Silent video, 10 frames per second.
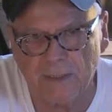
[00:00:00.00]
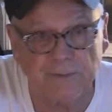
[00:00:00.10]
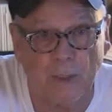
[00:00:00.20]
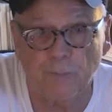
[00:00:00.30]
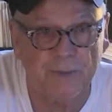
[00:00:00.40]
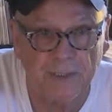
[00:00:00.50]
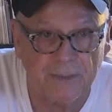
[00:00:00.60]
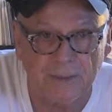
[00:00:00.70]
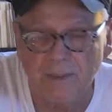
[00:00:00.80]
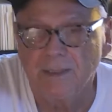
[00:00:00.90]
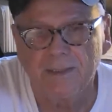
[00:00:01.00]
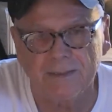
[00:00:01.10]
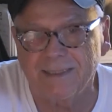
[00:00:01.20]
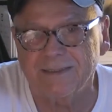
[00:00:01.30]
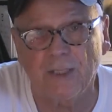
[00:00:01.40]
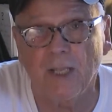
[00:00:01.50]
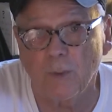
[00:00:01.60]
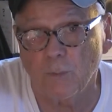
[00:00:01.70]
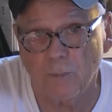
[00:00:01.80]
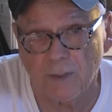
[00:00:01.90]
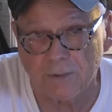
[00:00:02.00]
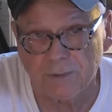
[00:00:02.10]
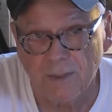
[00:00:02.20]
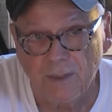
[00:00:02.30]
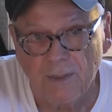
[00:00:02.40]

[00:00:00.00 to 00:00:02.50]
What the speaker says: and I sound pretty good, because that's not how it works.